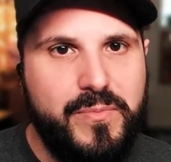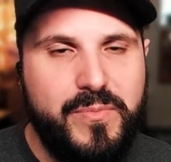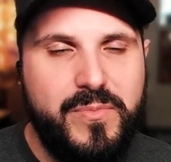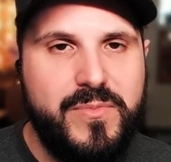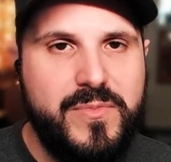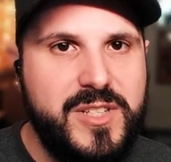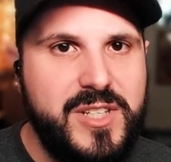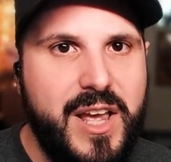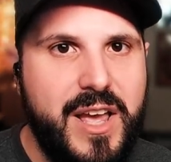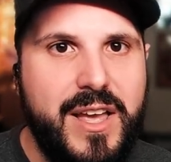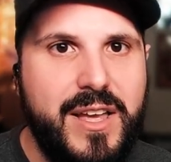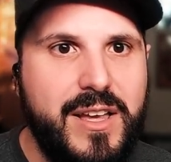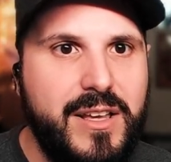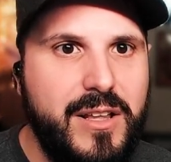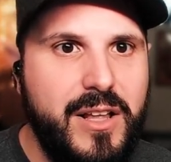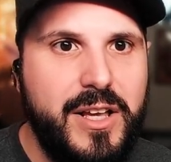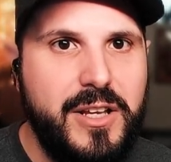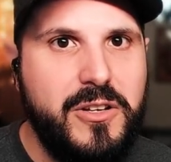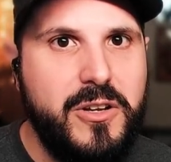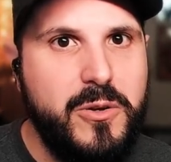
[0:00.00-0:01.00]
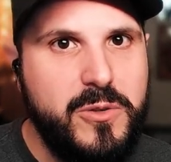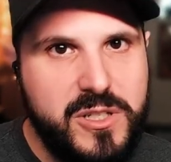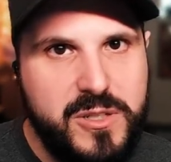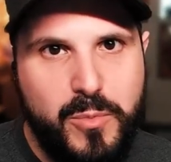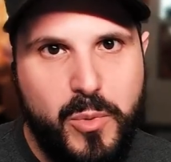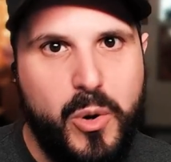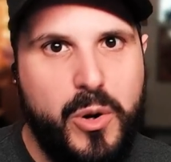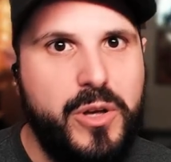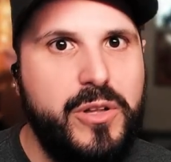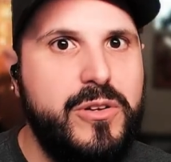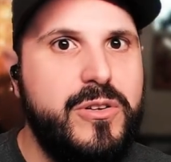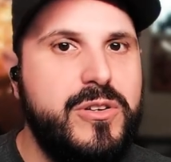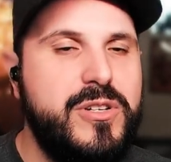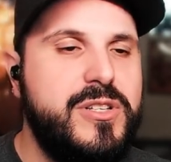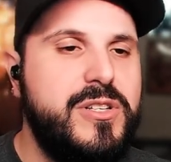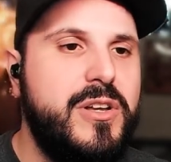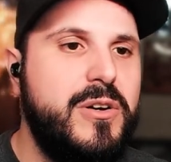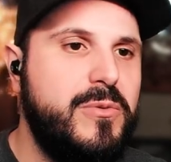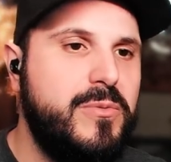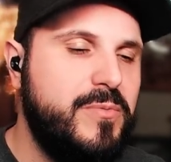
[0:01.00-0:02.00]
saying like, no
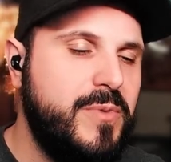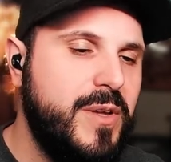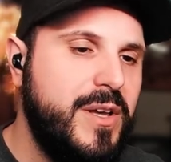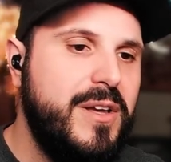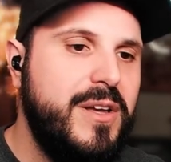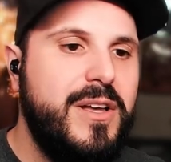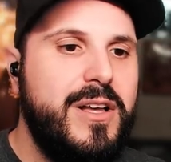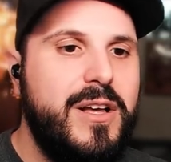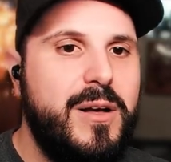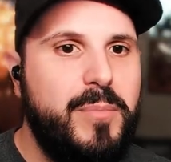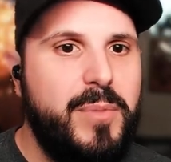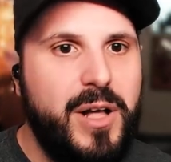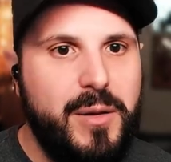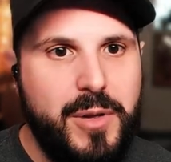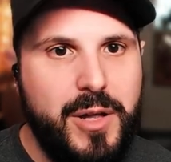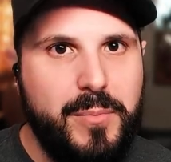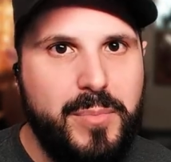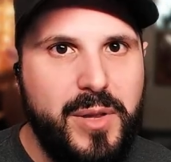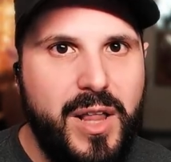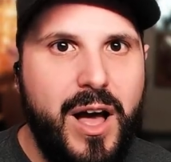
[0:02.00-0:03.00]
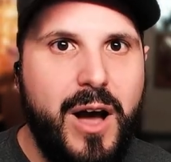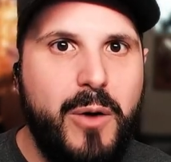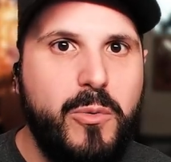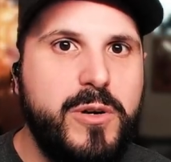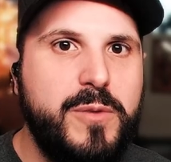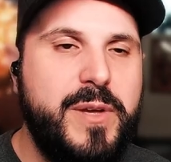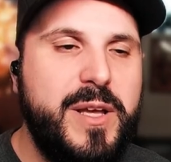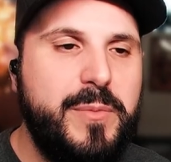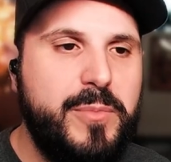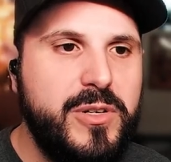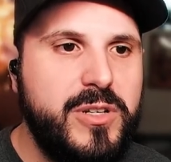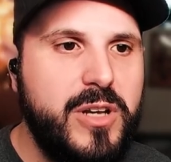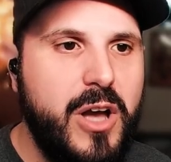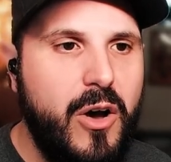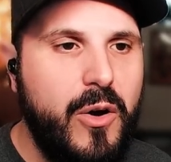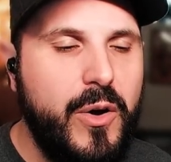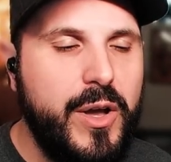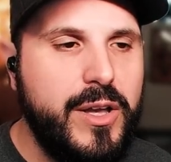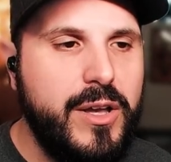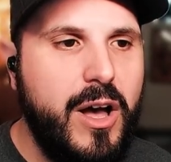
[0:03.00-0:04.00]
spoilers, no blah, blah, blah, where people
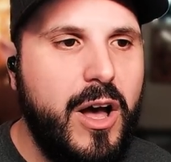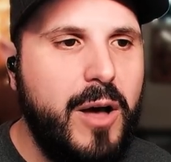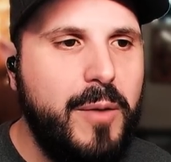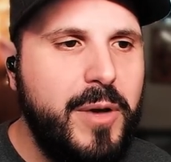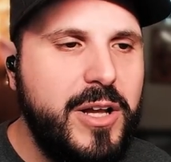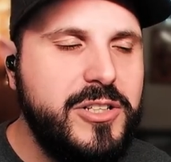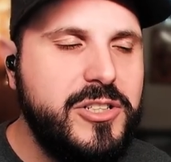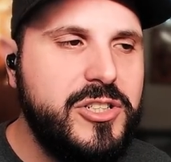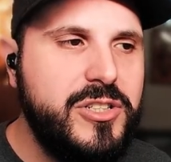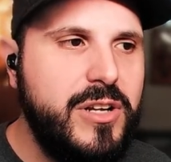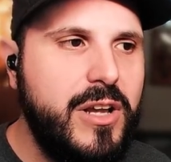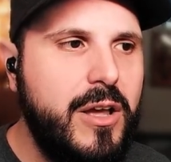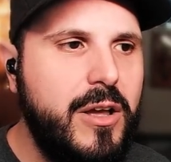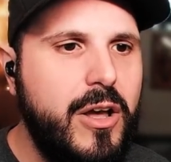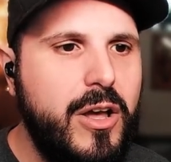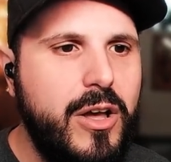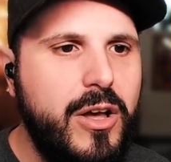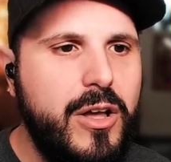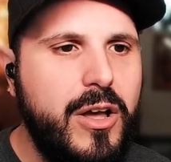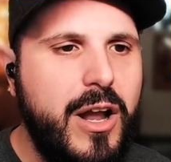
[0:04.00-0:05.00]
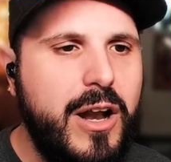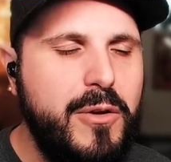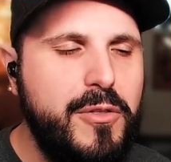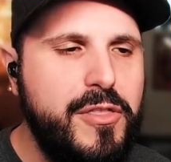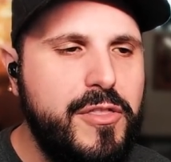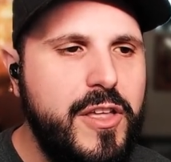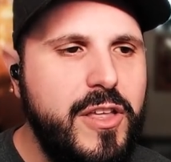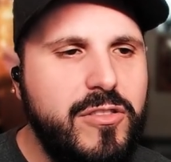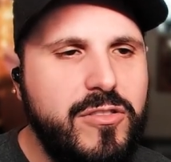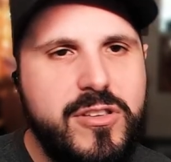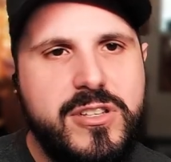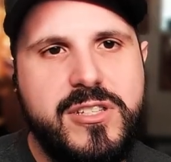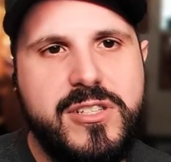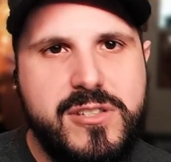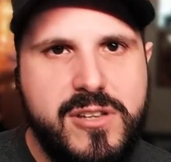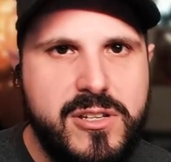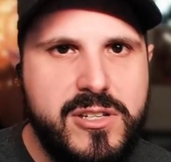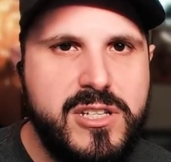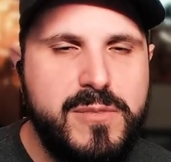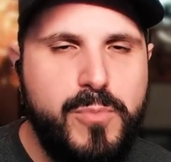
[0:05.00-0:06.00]
going, I don't think this
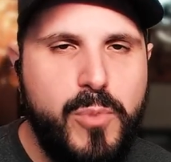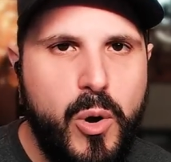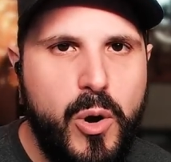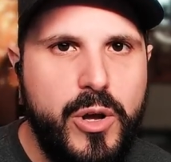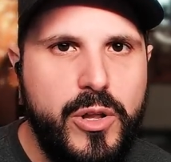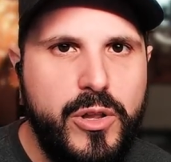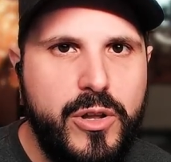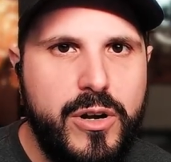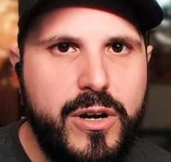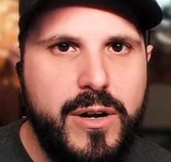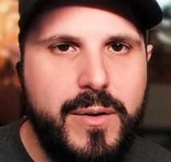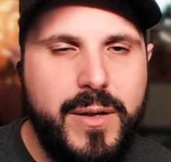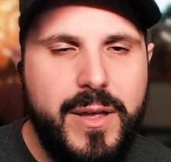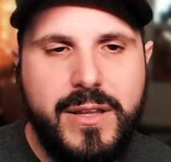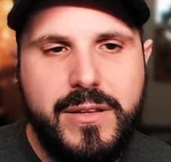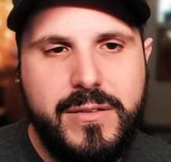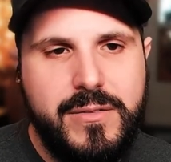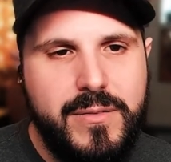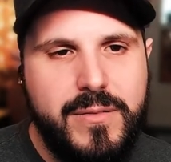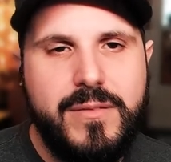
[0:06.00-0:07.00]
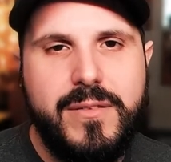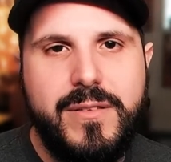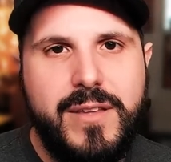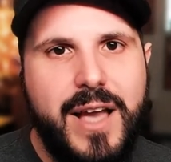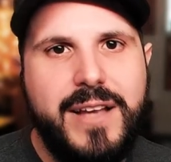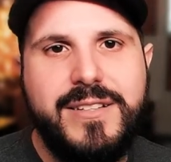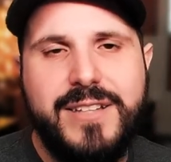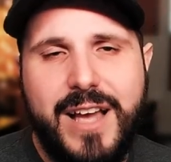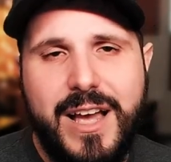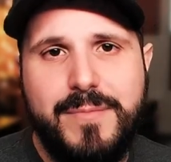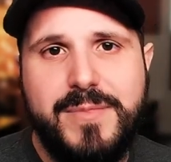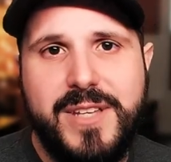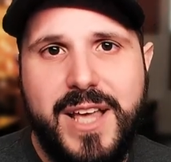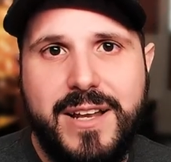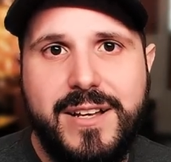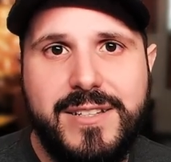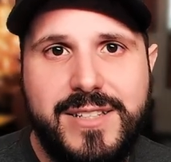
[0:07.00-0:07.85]
is a spoiler. 9 times out of